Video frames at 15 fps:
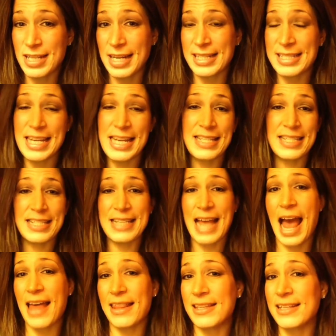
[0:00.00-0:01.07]
Like it takes these
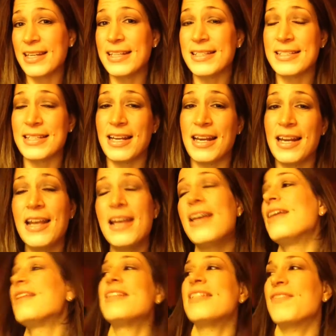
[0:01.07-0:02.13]
athletes and
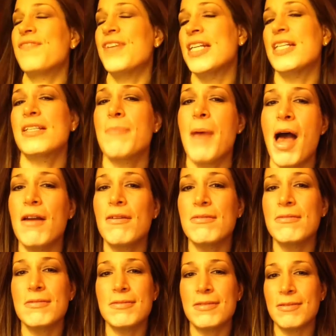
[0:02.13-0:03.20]
these fitness
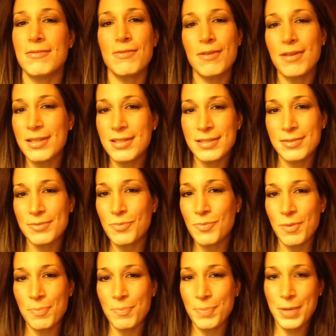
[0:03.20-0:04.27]
models and all these
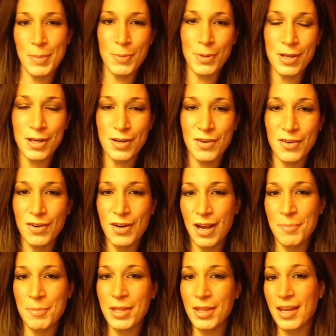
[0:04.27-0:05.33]
people that you're
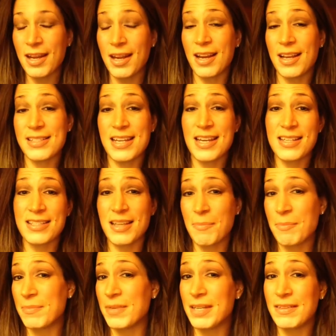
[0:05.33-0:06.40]
emulating. It takes
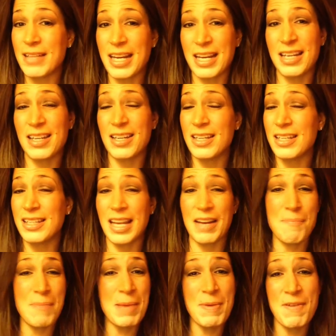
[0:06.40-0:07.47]
them like
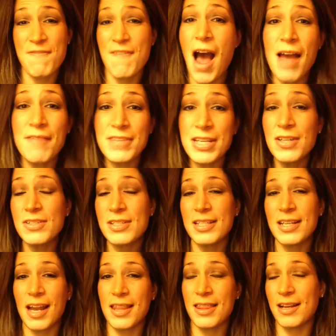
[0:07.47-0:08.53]
maybe 5 years
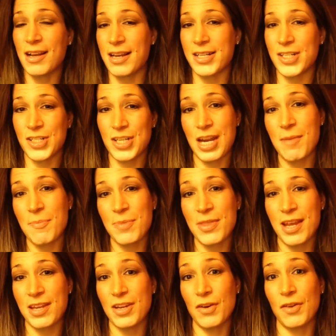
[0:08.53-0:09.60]
to get in the kind of shape
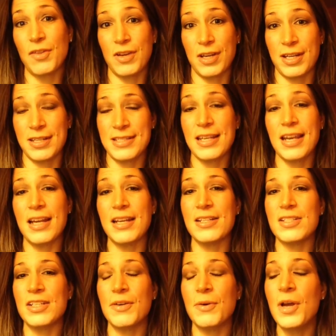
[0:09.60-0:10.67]
that you're looking to get
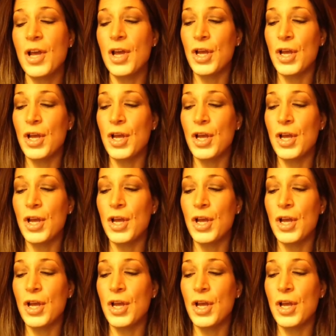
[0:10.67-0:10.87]
into.